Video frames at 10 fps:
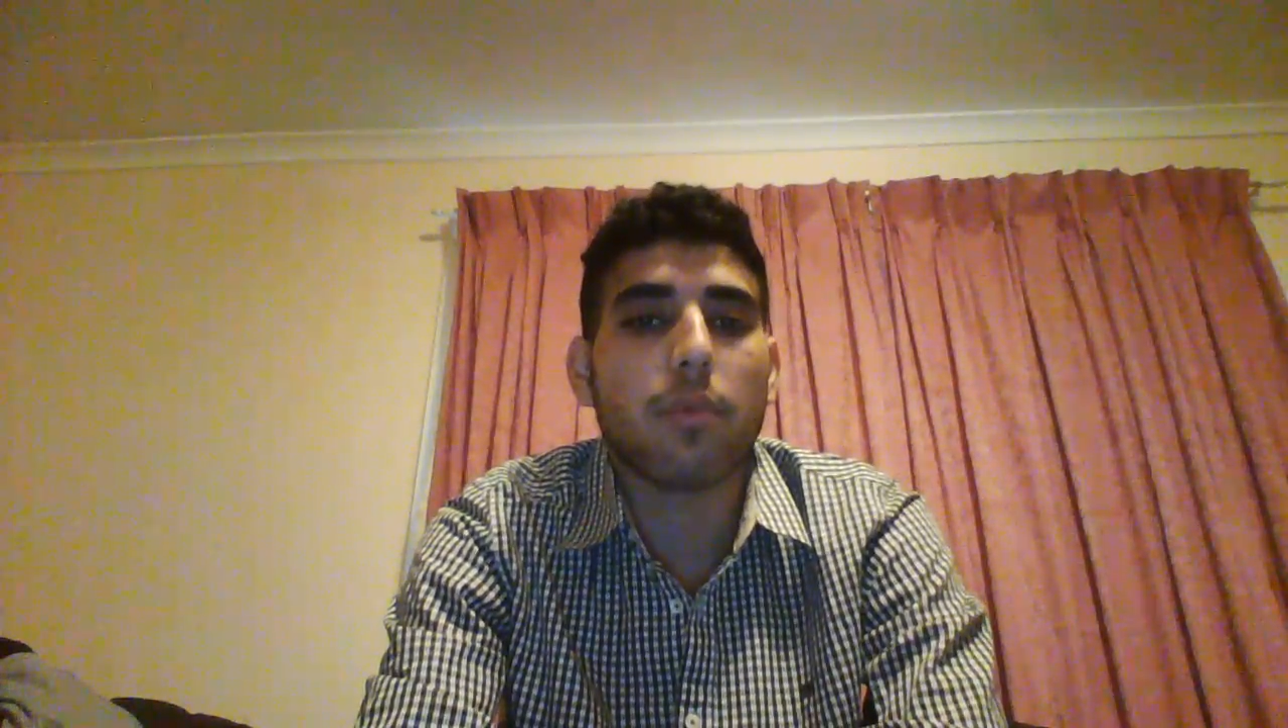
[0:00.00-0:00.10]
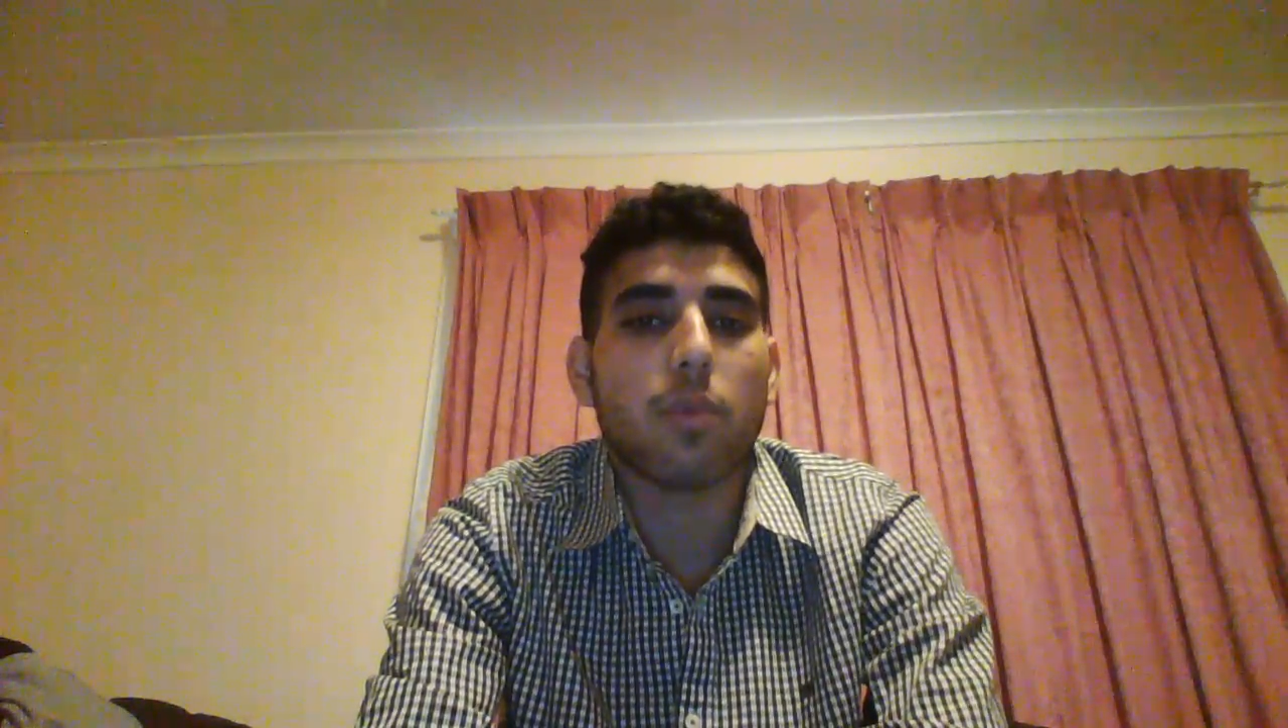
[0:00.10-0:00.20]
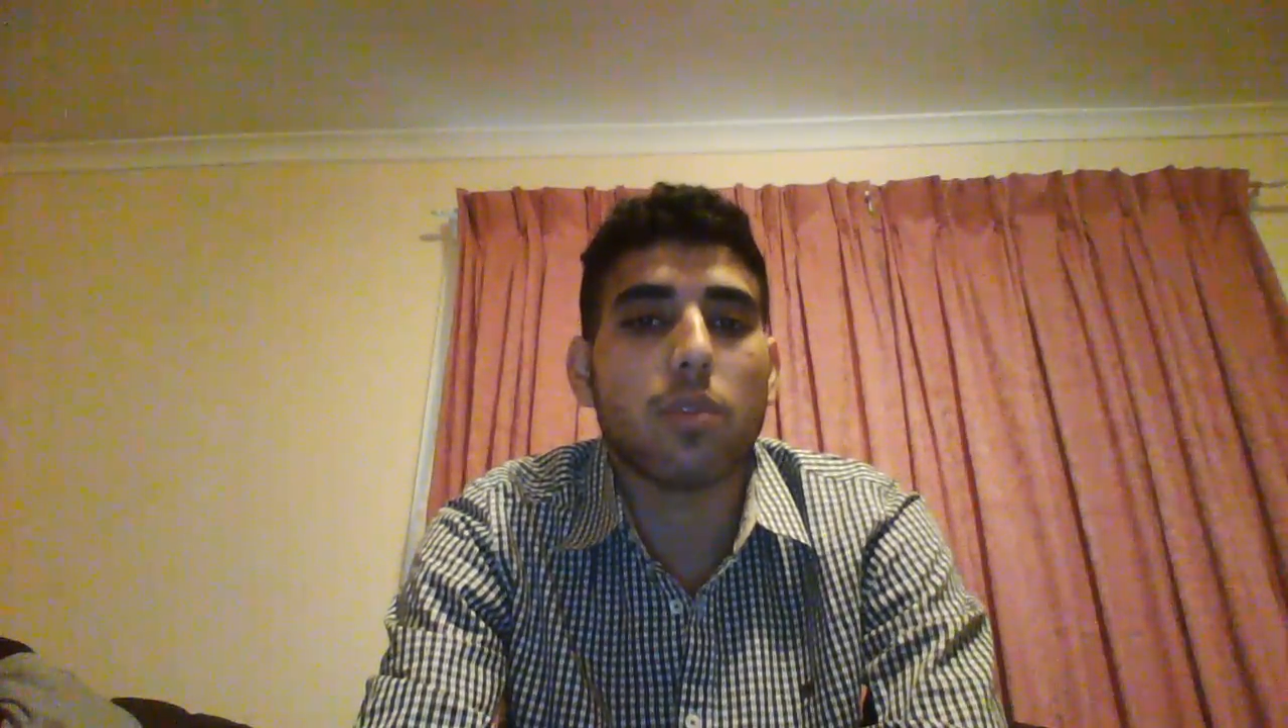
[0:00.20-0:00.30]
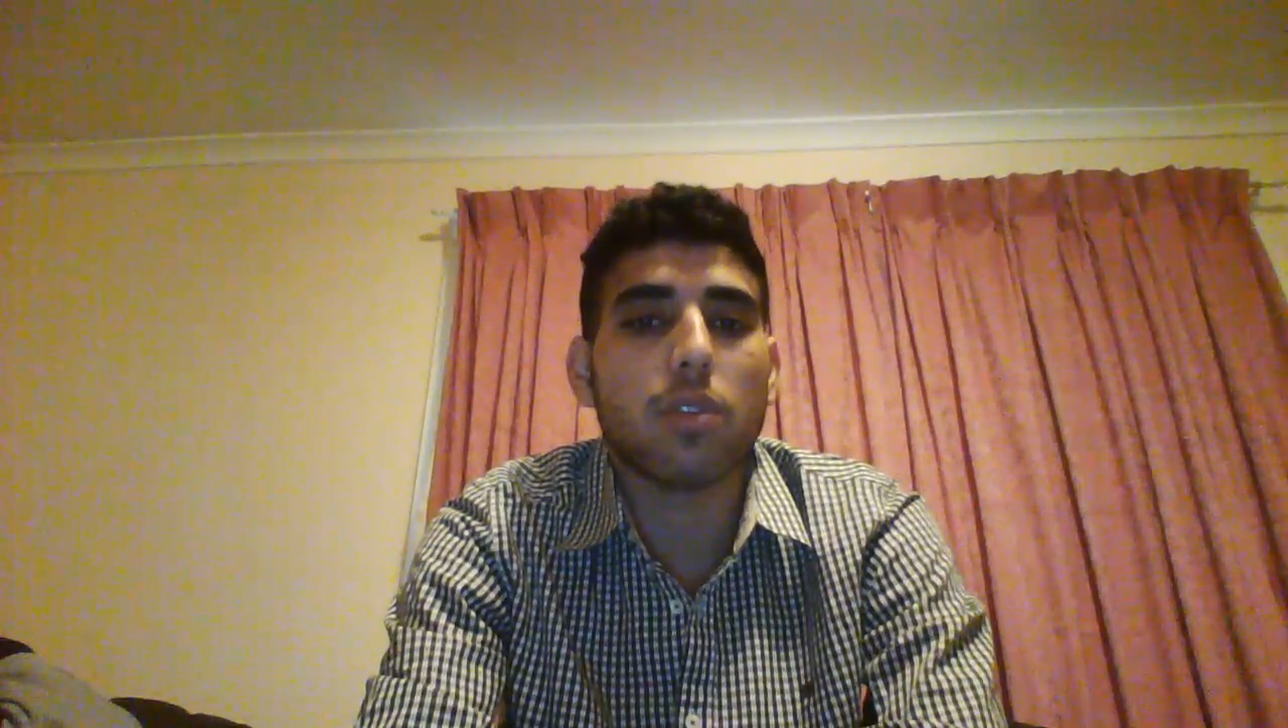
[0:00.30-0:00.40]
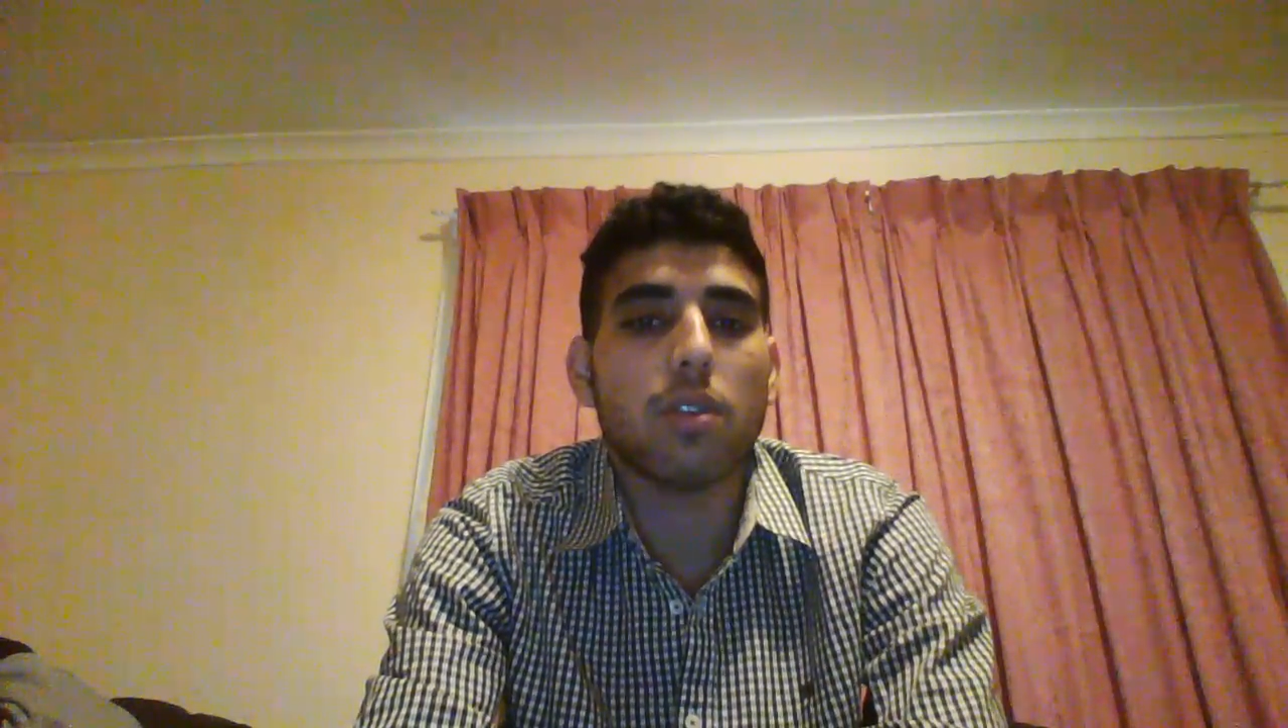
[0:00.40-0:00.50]

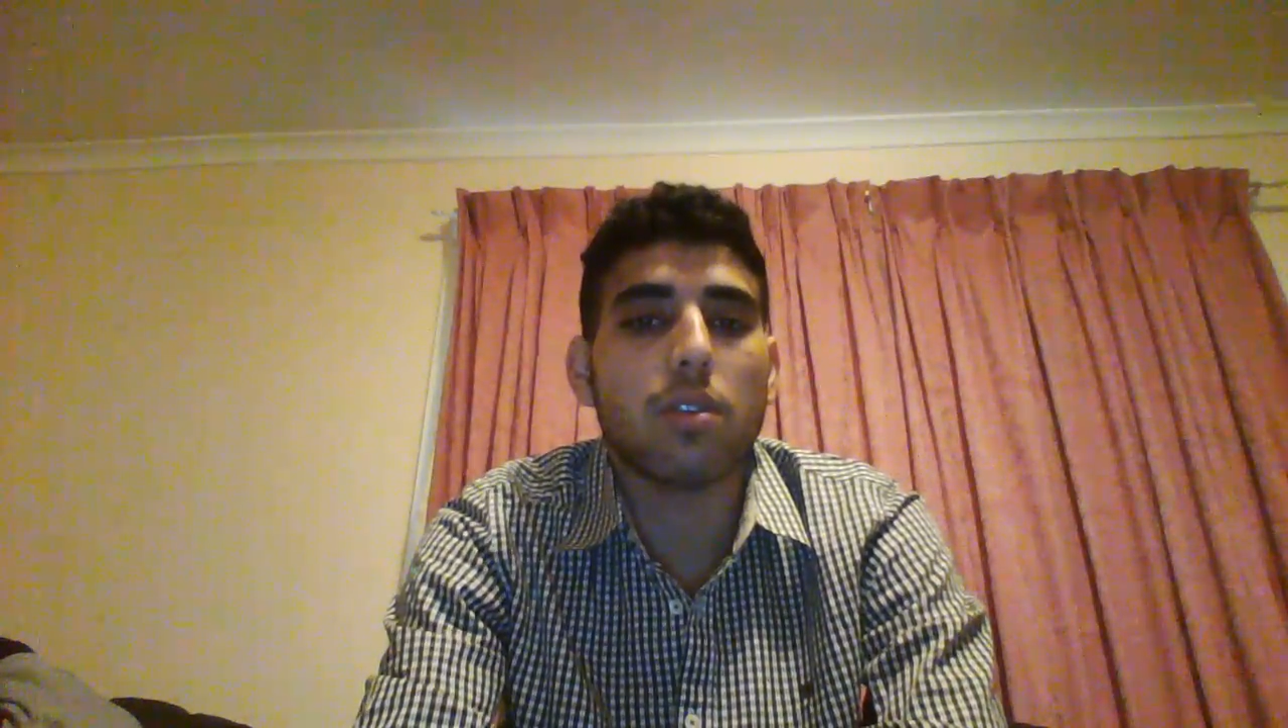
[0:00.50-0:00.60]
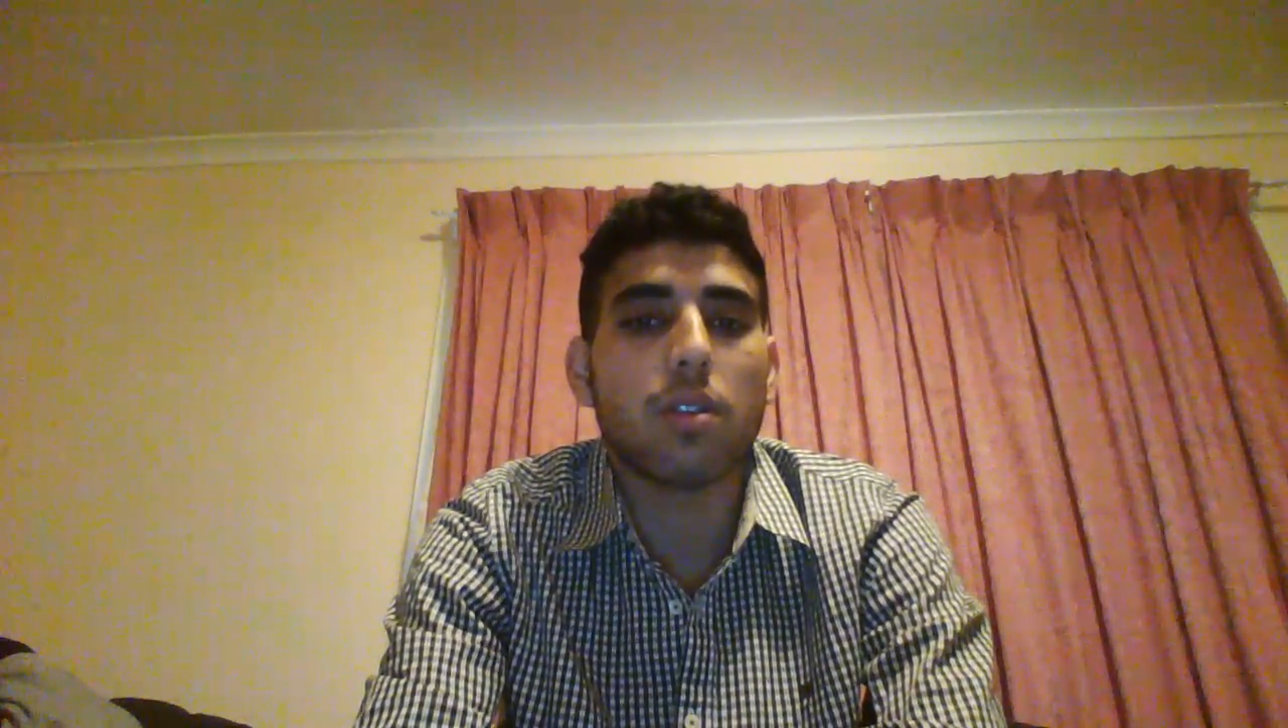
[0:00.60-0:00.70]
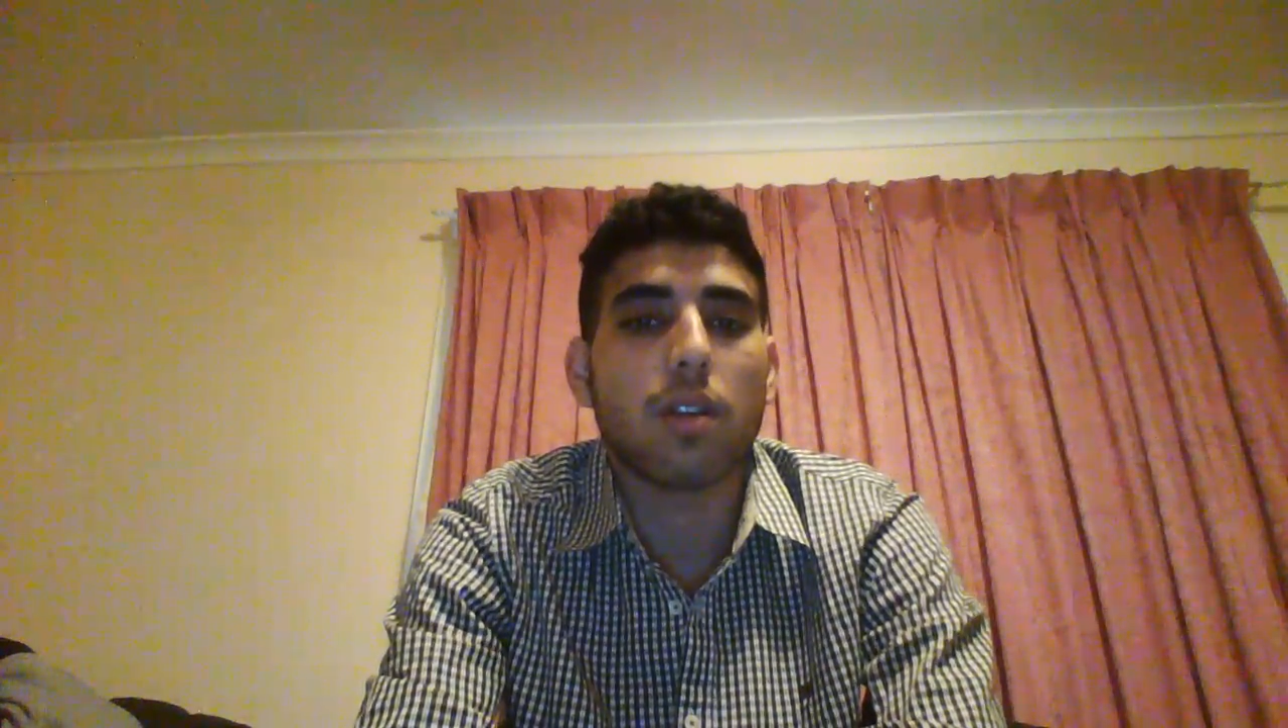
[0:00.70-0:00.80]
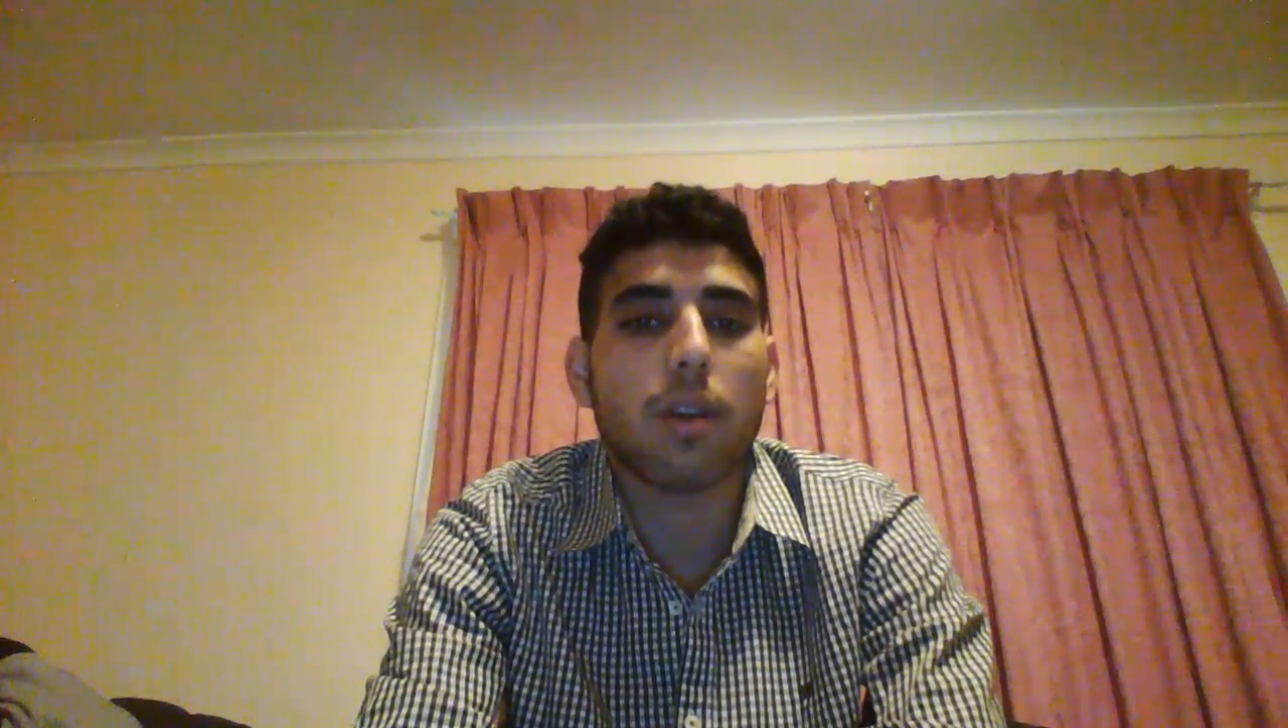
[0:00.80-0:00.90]
approach is